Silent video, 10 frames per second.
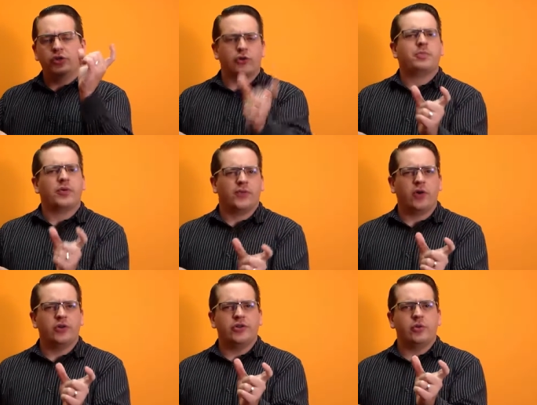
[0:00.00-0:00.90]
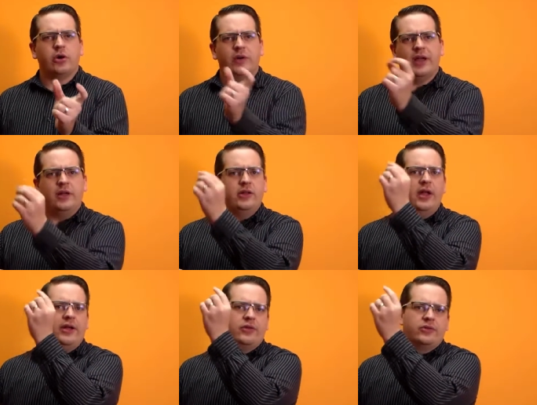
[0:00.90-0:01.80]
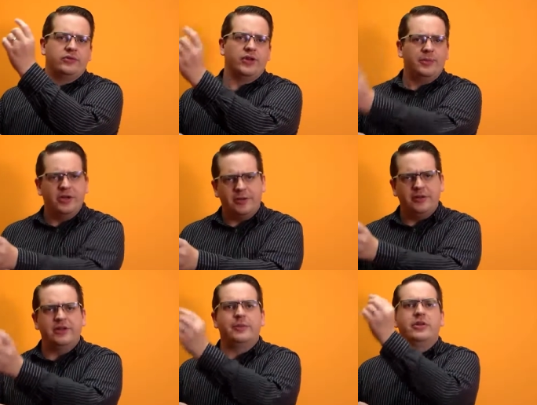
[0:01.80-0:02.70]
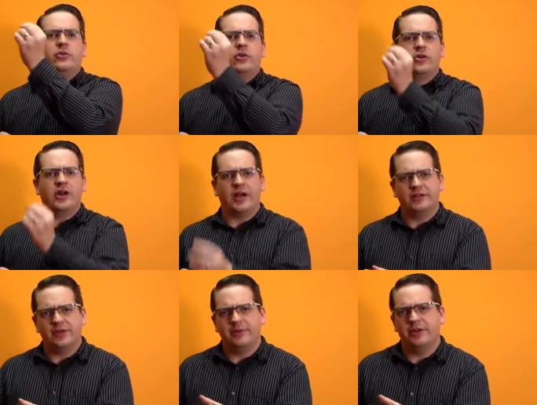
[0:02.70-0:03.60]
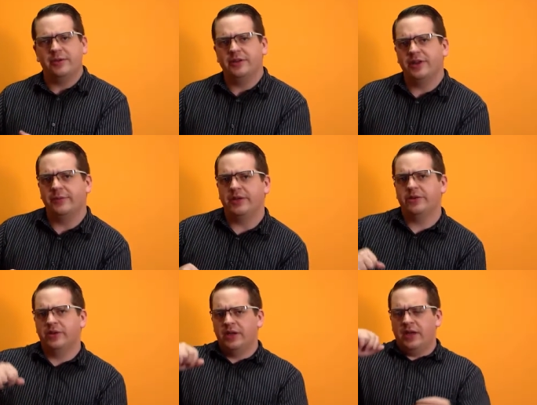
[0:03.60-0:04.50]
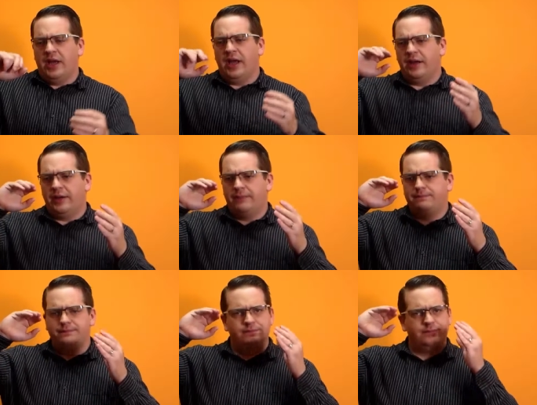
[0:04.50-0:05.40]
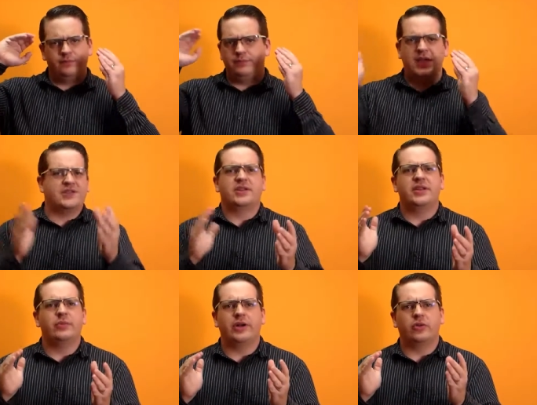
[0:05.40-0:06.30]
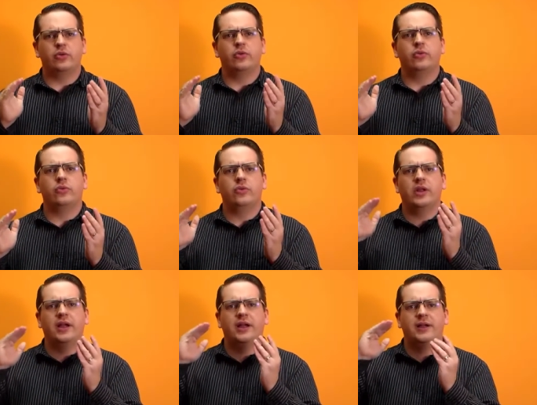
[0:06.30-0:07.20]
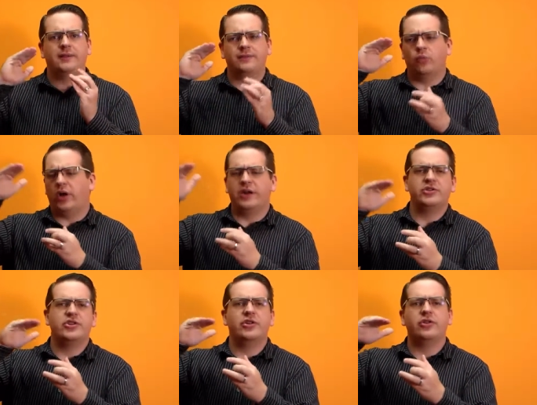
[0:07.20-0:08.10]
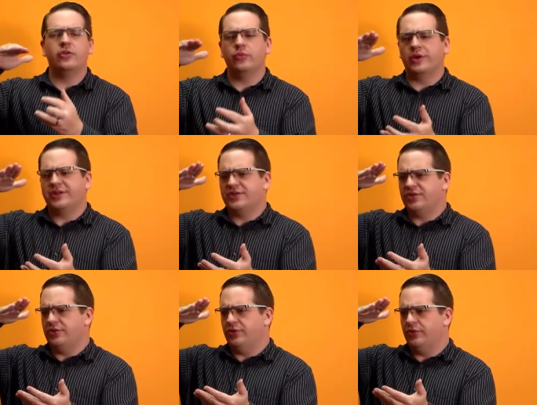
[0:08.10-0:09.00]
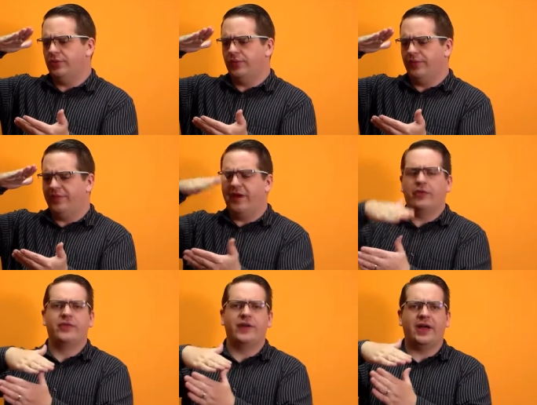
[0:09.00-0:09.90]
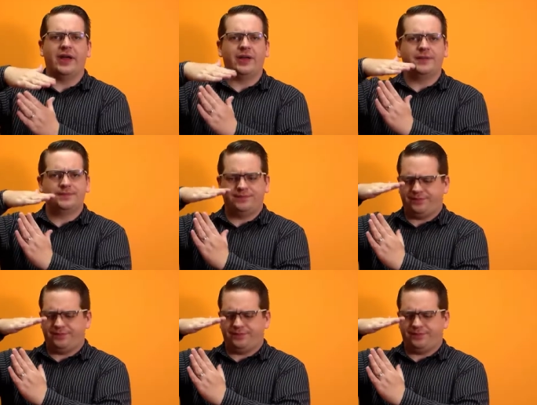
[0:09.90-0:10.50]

your preferred URL, either www or non-www. Basically what Google wanted you to do was to verify